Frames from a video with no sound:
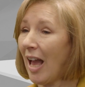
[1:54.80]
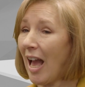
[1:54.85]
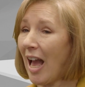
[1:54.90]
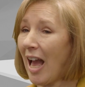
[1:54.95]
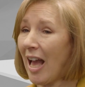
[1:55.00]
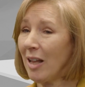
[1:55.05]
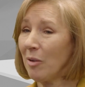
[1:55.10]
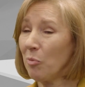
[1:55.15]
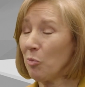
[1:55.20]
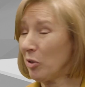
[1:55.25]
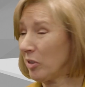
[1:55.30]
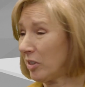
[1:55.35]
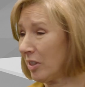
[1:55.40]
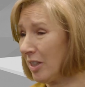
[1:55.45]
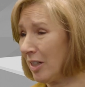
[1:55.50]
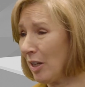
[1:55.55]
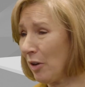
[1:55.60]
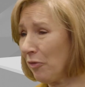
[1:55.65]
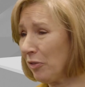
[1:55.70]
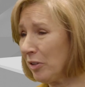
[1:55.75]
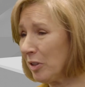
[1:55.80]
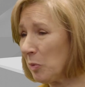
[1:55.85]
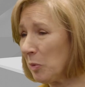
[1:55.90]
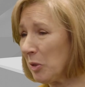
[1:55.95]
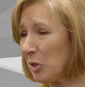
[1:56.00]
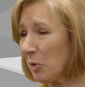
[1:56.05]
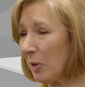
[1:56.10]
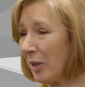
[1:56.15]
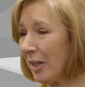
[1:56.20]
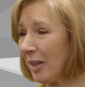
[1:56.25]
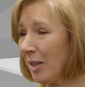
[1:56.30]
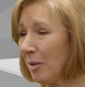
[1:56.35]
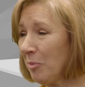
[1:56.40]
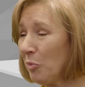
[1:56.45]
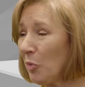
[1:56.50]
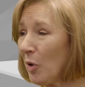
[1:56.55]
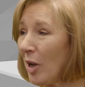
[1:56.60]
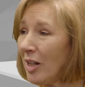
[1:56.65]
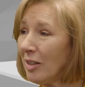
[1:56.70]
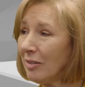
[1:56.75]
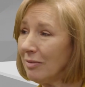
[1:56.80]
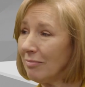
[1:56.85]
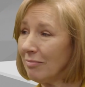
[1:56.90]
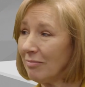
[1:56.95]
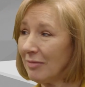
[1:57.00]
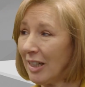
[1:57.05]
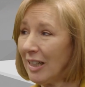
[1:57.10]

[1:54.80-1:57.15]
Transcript: And what's the difference between them? Well,